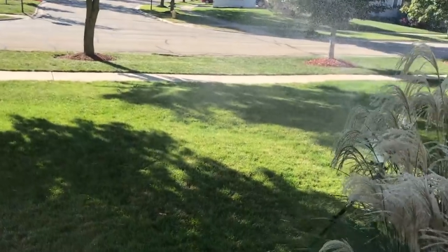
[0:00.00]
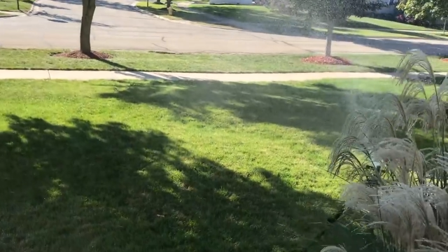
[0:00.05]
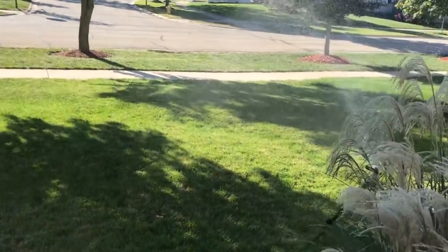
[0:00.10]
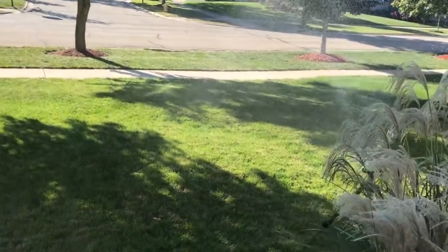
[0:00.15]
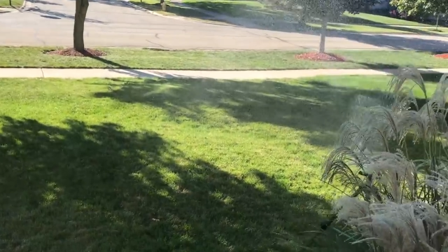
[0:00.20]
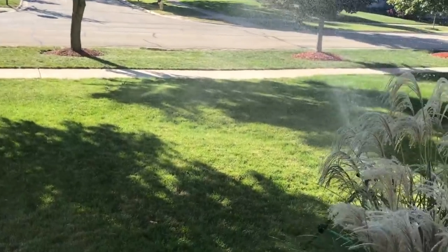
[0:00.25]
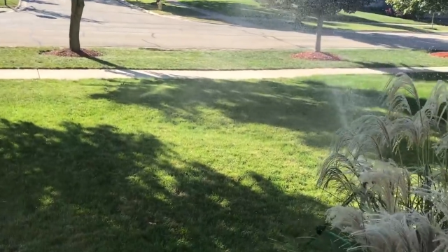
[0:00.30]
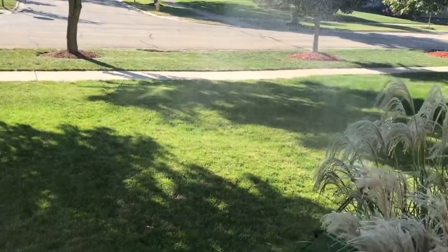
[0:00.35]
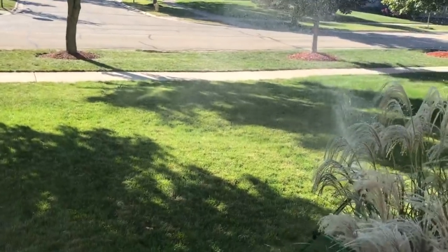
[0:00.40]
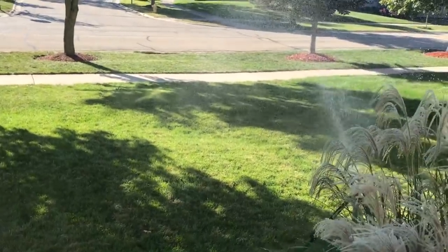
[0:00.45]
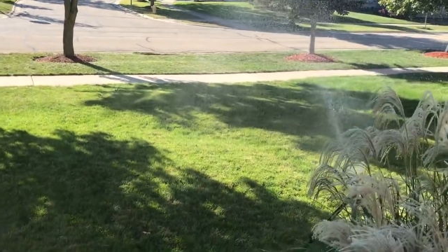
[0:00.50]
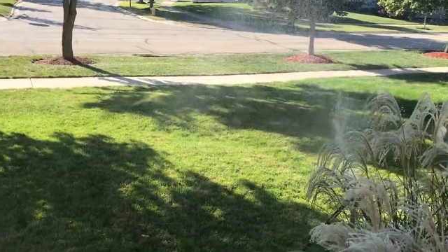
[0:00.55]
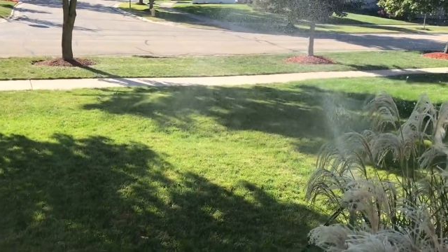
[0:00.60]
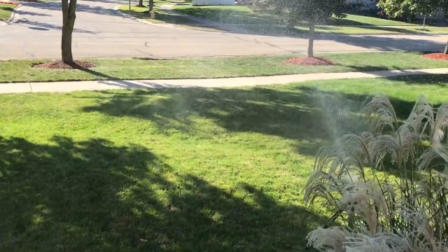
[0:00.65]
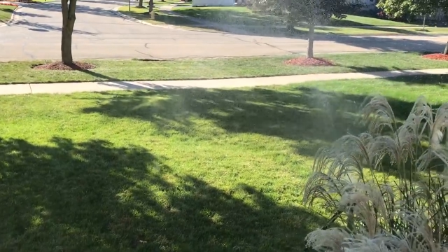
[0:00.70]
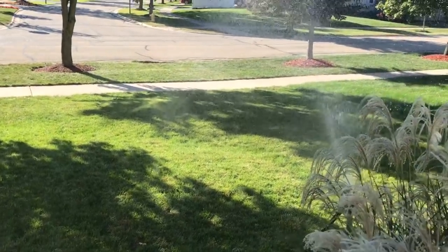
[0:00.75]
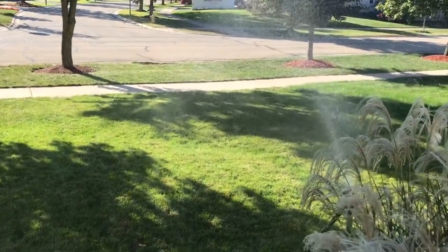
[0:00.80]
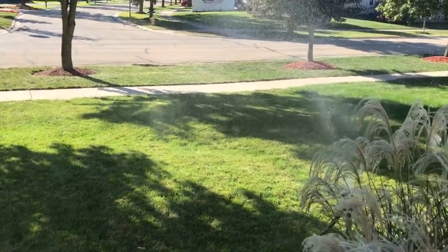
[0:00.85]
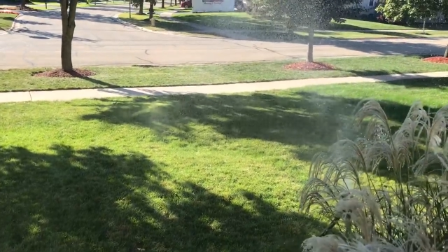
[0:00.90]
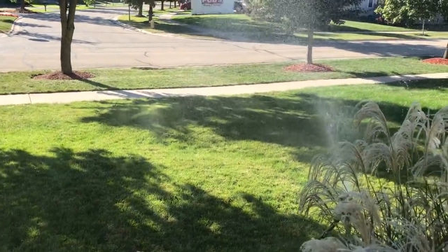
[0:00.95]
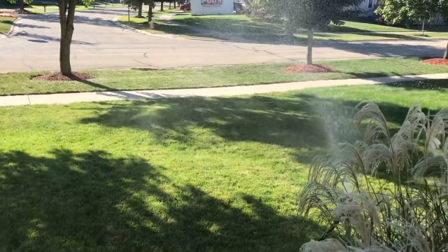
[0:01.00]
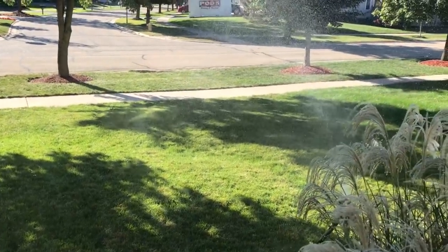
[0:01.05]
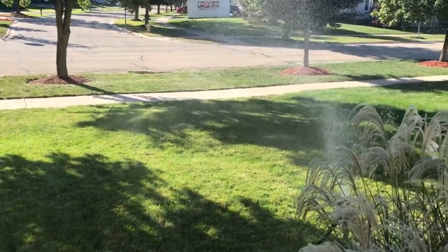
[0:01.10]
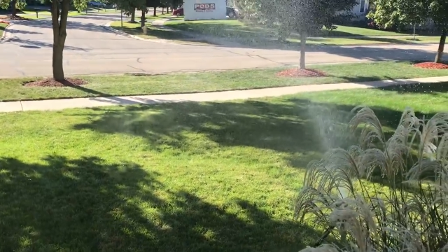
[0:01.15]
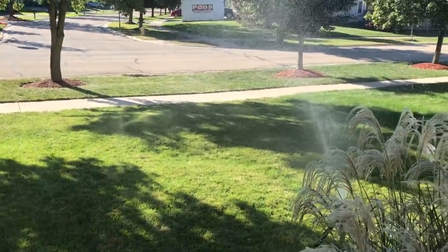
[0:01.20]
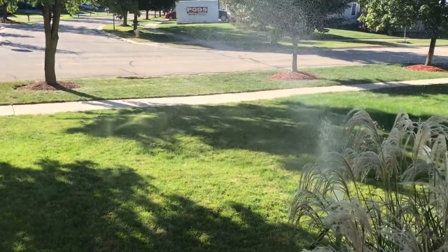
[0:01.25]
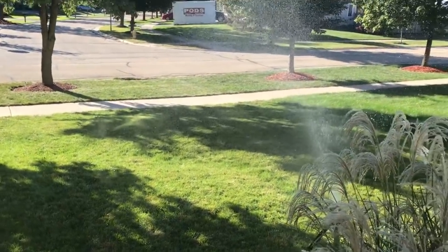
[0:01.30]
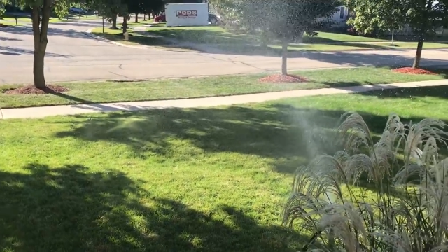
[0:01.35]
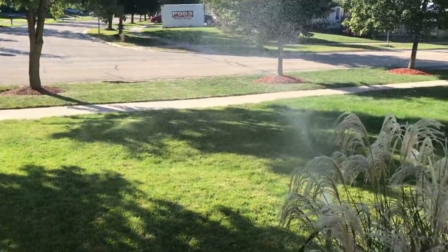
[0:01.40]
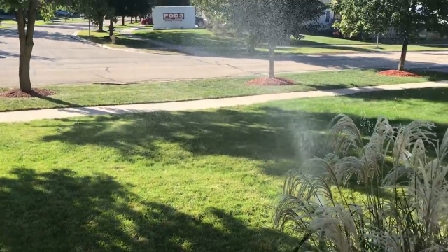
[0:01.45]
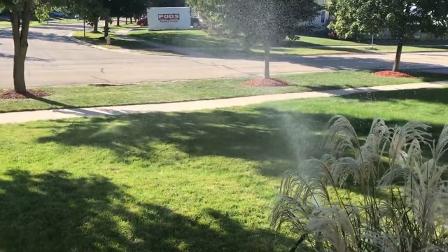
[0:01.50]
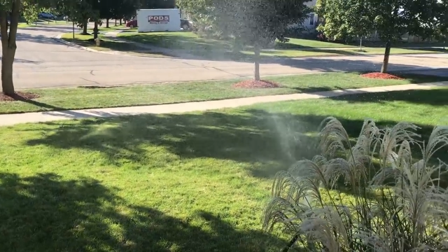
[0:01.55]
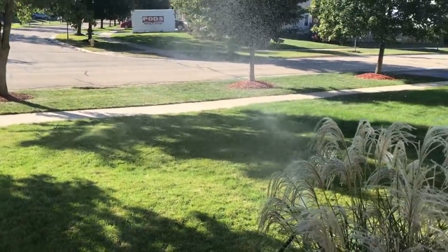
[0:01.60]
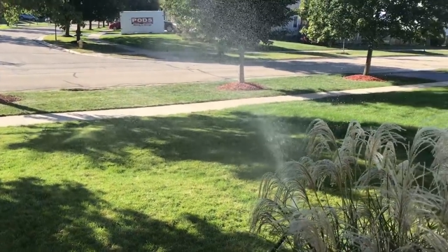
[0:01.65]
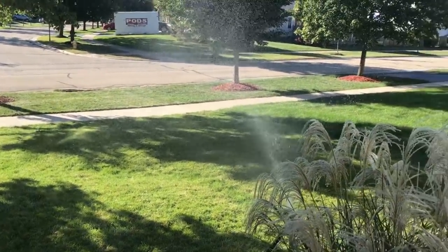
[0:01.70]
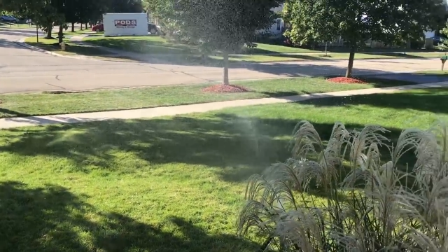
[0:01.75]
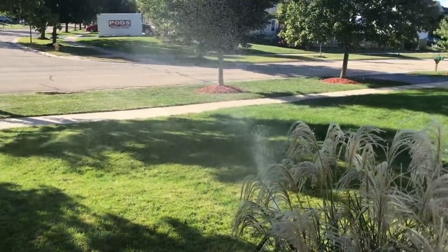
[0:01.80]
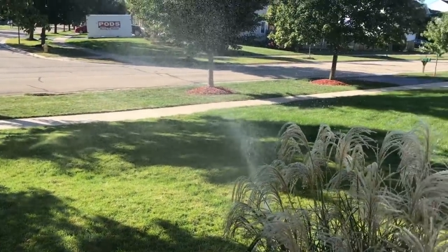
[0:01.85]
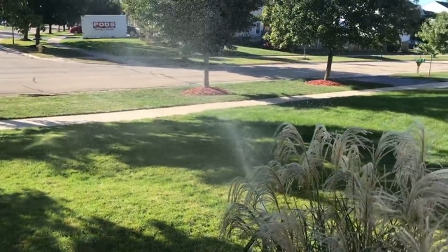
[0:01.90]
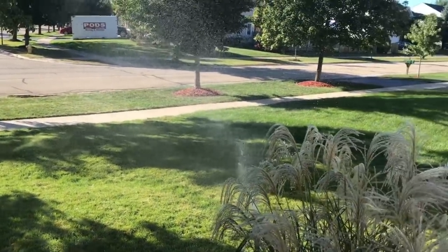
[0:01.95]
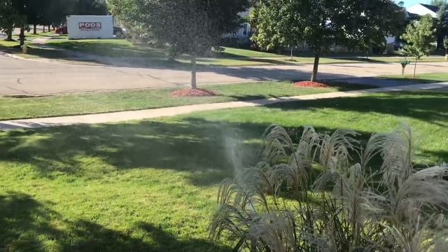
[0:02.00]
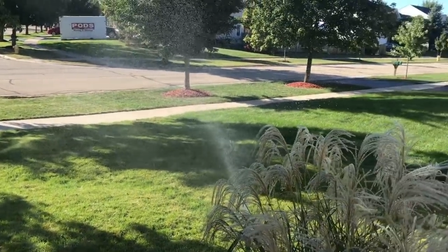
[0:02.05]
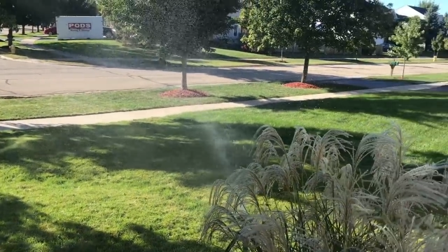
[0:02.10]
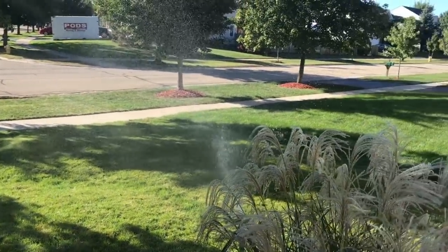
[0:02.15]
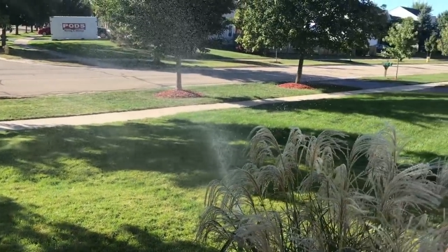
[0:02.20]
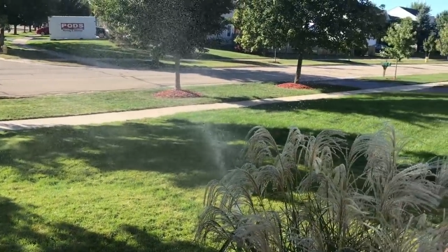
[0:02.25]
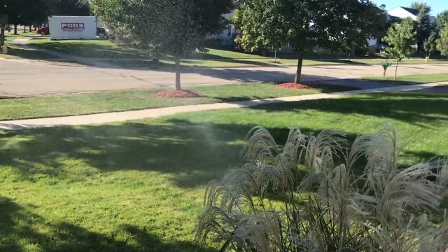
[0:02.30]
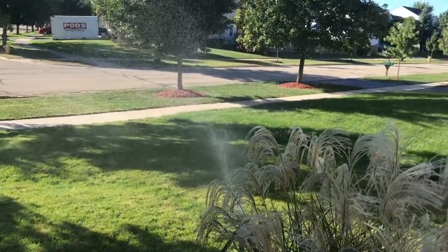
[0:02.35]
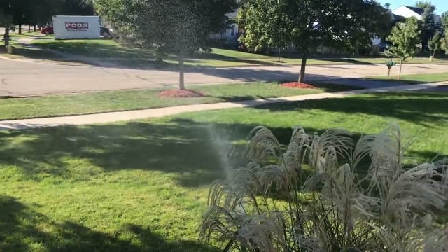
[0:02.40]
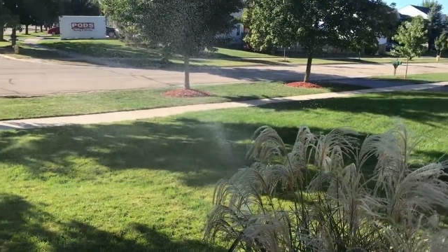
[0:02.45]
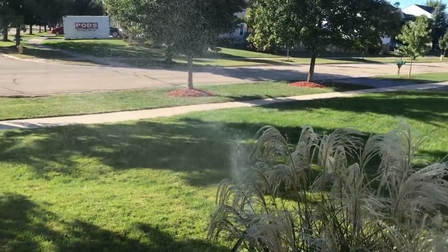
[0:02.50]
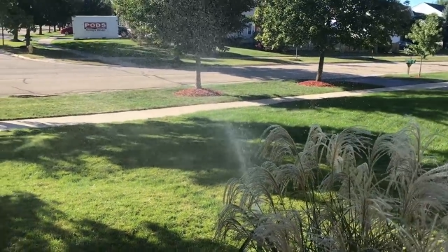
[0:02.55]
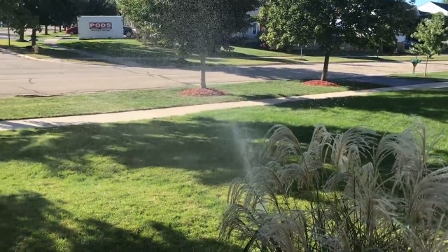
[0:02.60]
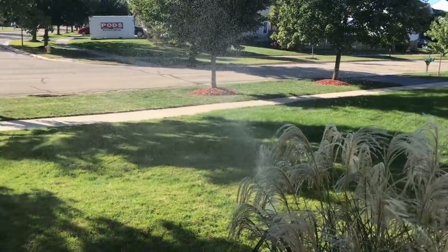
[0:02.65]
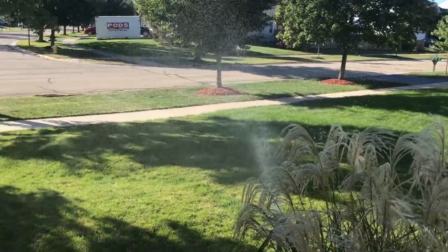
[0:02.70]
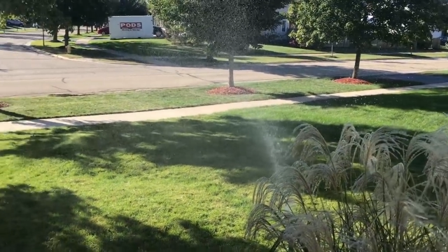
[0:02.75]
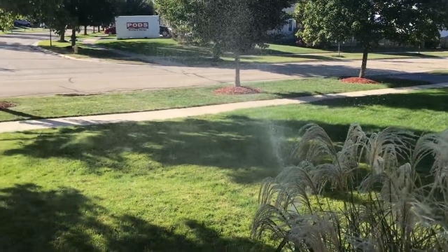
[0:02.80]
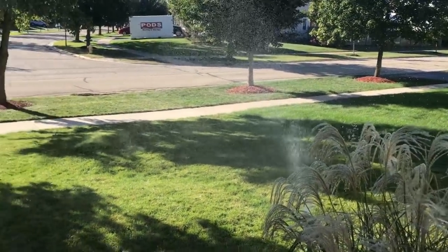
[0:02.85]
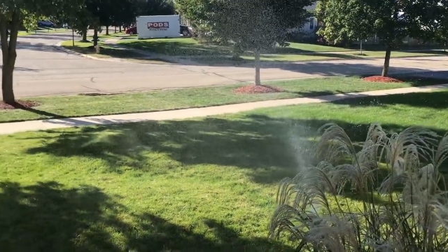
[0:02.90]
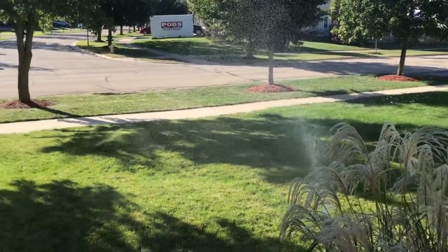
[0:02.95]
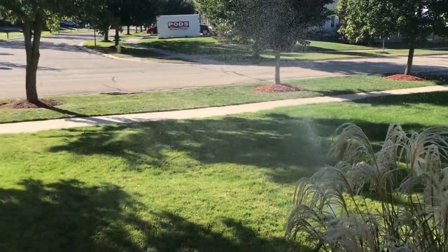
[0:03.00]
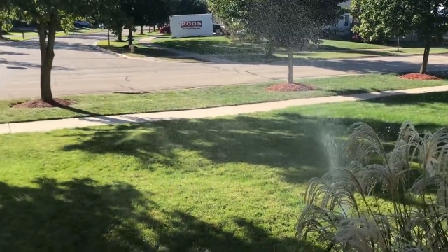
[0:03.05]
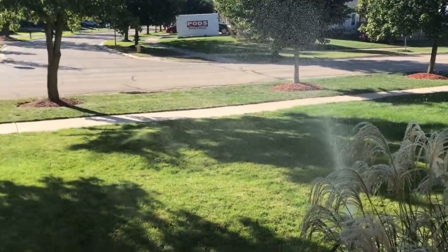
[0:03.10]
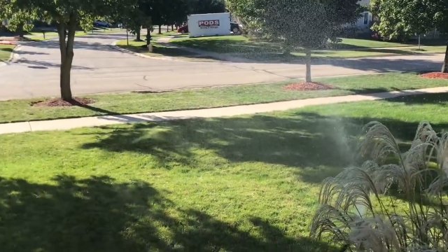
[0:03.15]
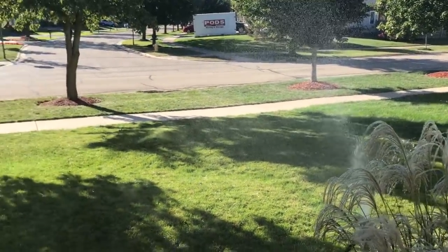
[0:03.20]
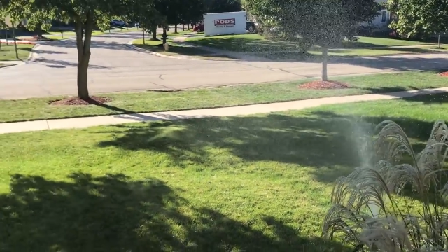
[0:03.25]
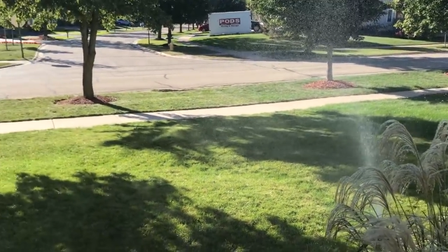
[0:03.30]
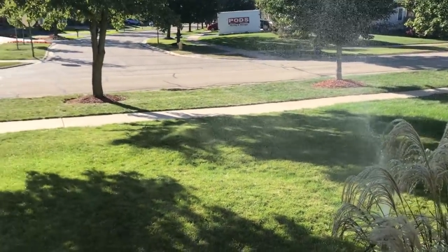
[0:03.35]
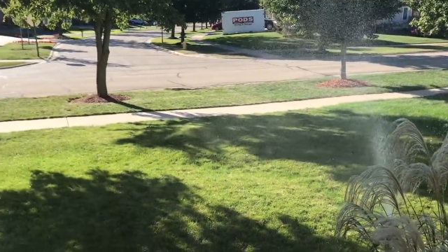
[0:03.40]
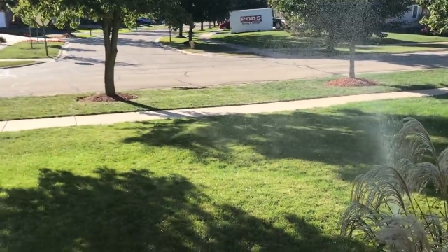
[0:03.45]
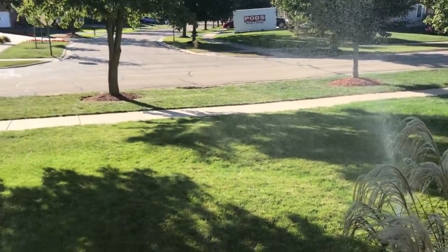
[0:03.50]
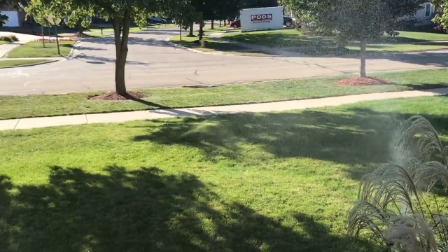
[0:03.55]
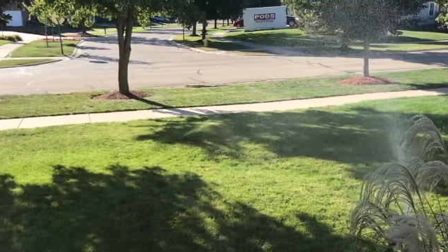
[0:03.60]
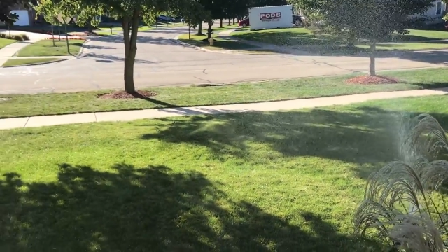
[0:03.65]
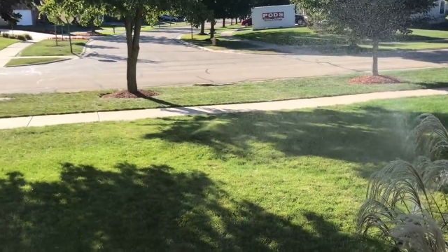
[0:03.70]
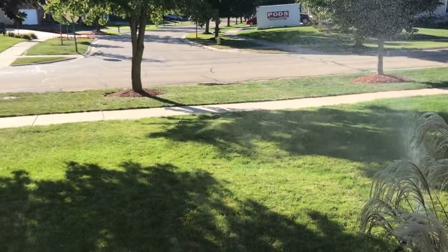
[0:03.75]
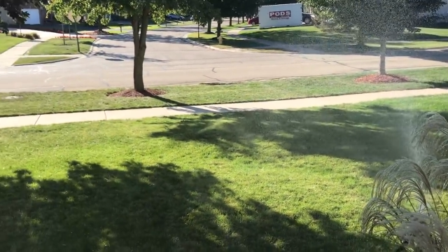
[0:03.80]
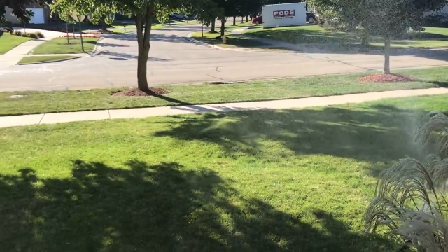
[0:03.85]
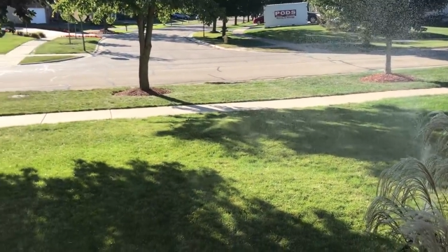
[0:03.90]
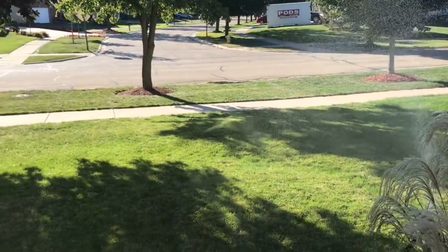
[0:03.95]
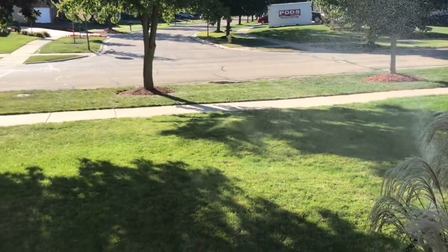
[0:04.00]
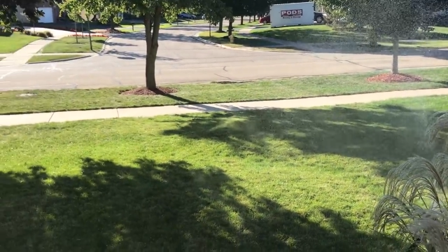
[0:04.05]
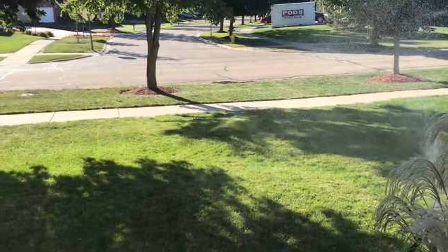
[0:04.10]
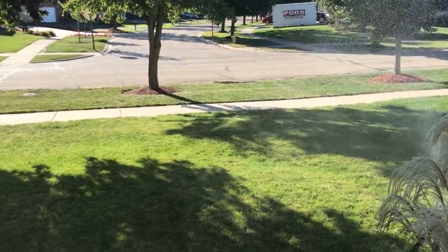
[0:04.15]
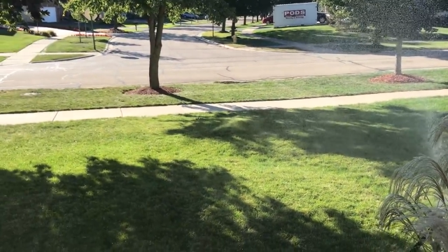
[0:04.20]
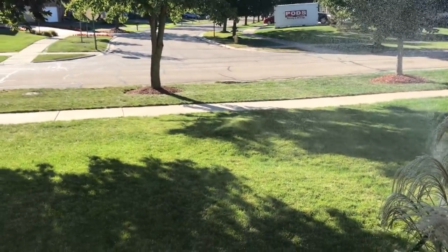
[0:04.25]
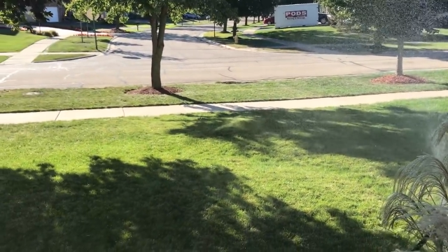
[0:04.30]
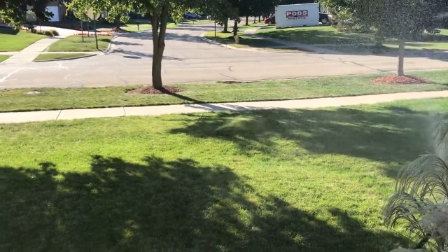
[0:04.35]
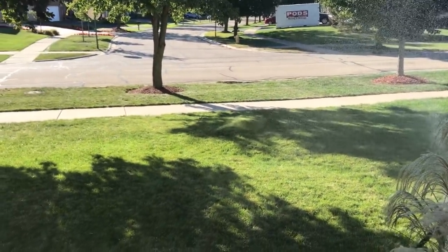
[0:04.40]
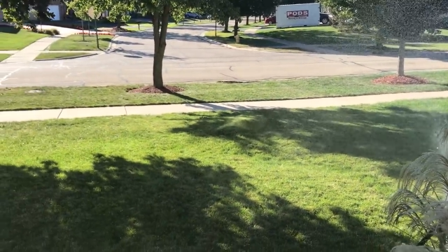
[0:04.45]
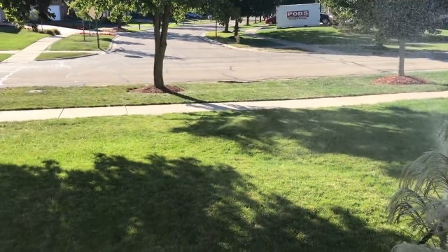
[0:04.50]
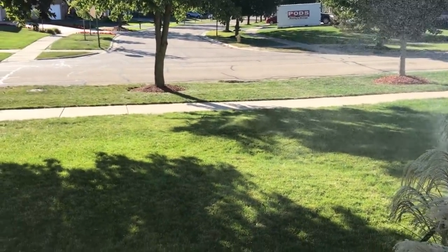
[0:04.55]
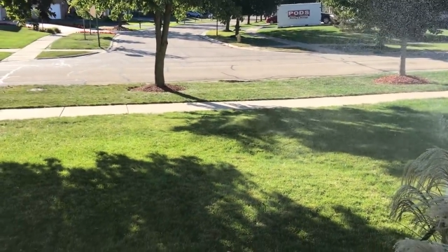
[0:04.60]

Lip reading: Nobody's mouth can be seen.